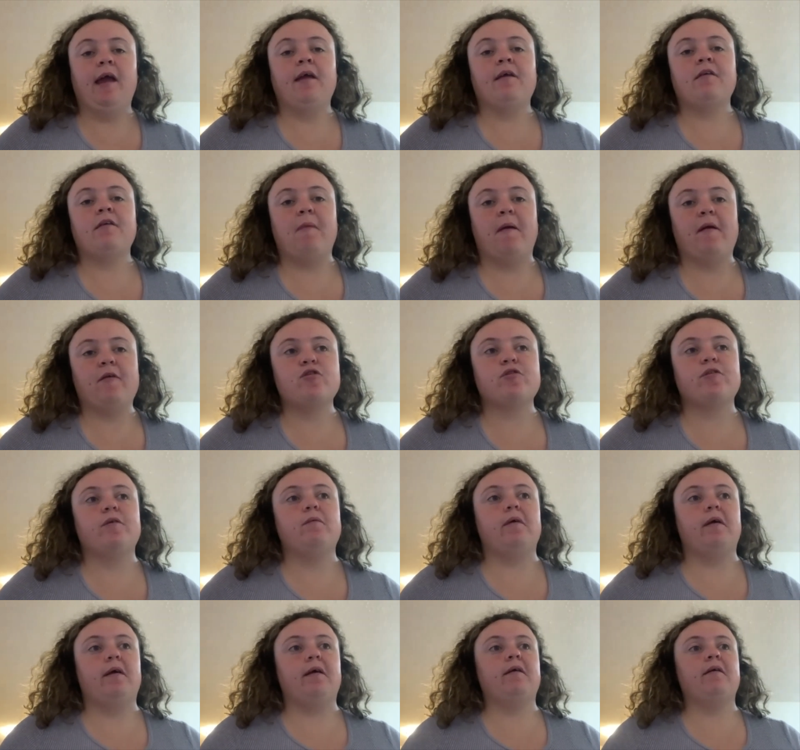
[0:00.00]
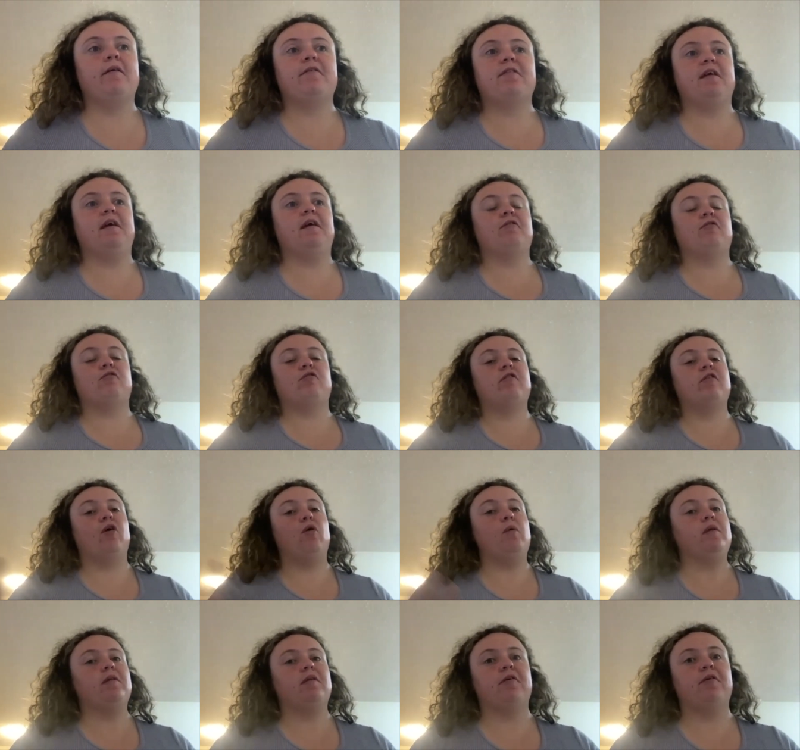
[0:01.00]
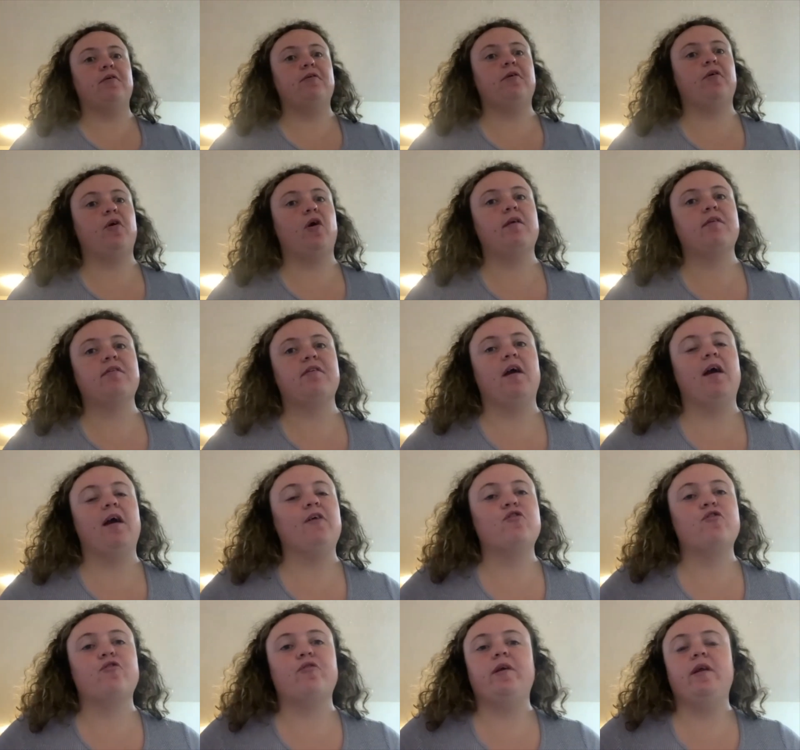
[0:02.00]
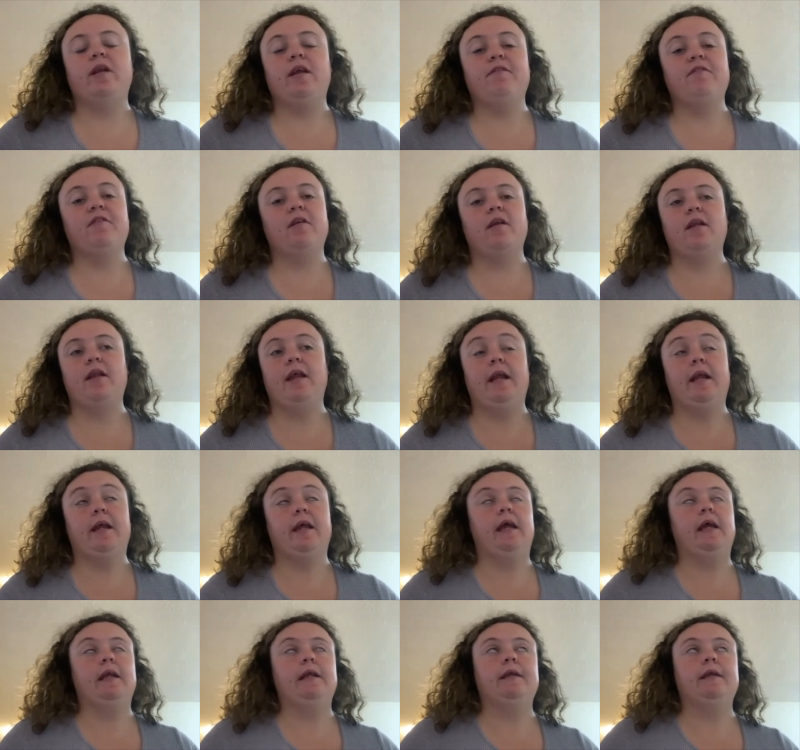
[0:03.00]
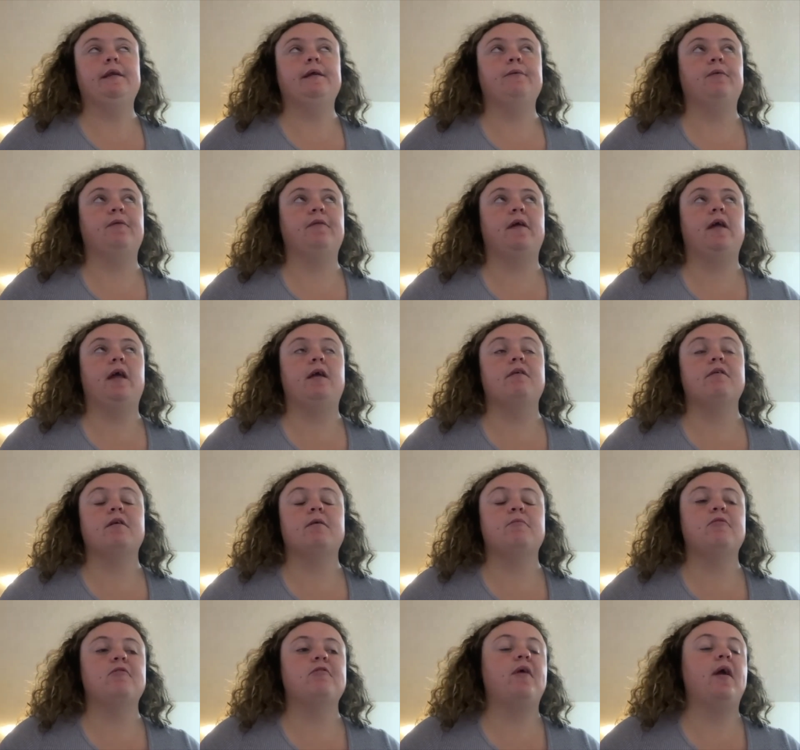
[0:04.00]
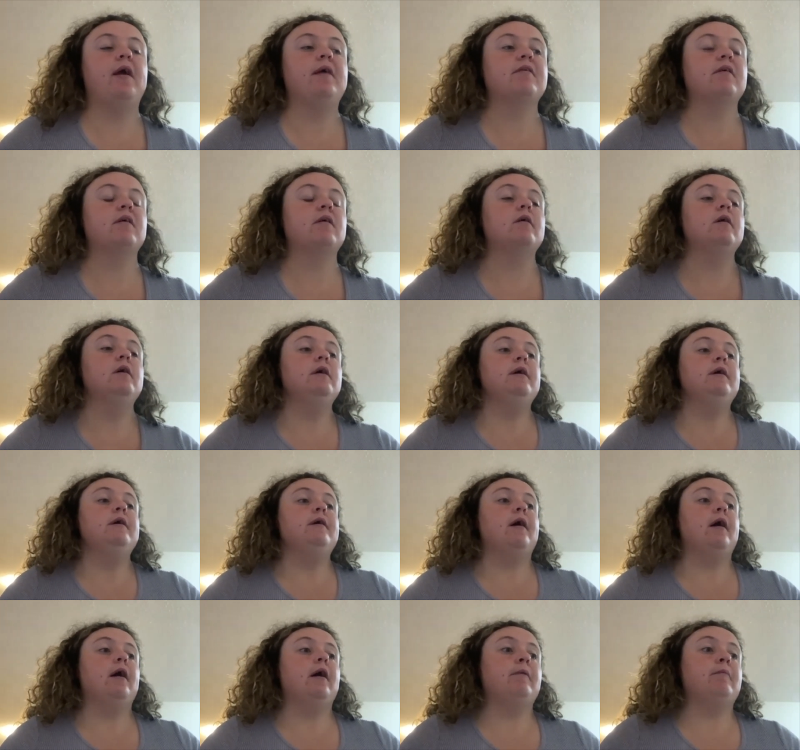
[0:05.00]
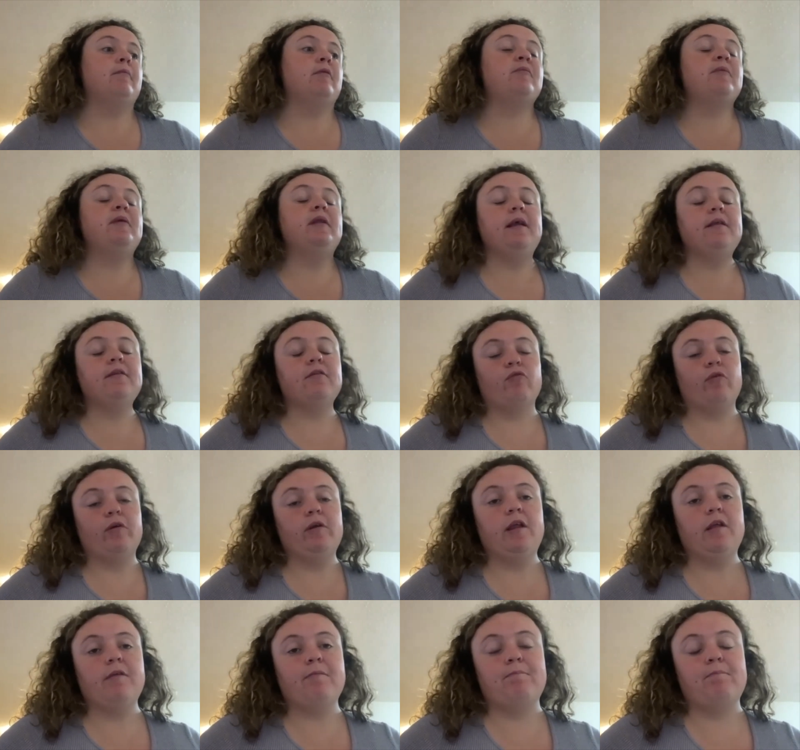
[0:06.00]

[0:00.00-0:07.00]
especially where things are so uncertain across the country and even Atlantic Canada with the case numbers rising. Because we'd like to really